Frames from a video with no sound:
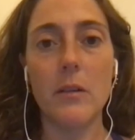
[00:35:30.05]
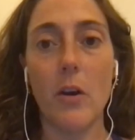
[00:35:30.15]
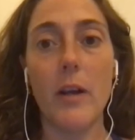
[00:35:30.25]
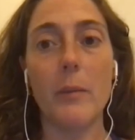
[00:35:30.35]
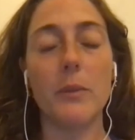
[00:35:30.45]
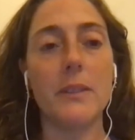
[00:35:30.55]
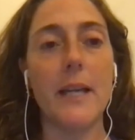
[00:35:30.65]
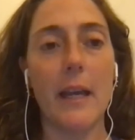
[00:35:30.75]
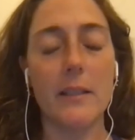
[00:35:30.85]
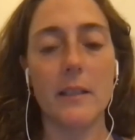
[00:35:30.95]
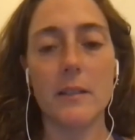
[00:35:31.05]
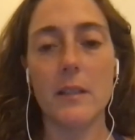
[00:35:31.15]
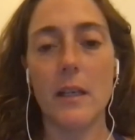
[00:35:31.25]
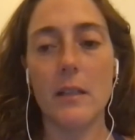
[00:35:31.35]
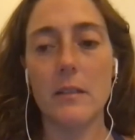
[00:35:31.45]
are able to access
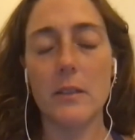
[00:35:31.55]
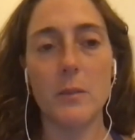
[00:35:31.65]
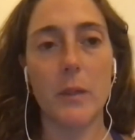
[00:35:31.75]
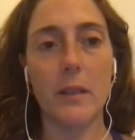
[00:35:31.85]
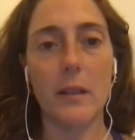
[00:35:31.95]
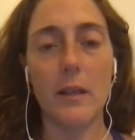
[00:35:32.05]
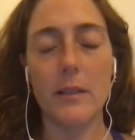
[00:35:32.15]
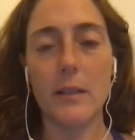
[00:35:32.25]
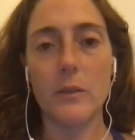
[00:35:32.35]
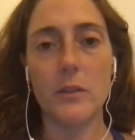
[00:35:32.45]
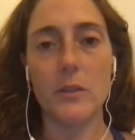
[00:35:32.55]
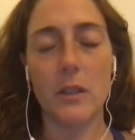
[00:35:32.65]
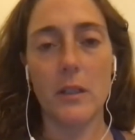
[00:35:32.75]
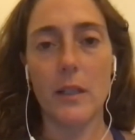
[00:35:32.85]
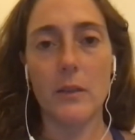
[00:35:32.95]
that despite lockdowns and
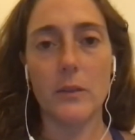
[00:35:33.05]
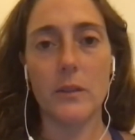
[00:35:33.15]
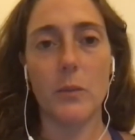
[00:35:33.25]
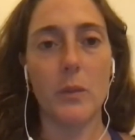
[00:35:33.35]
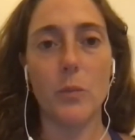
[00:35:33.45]
shutdowns, that we,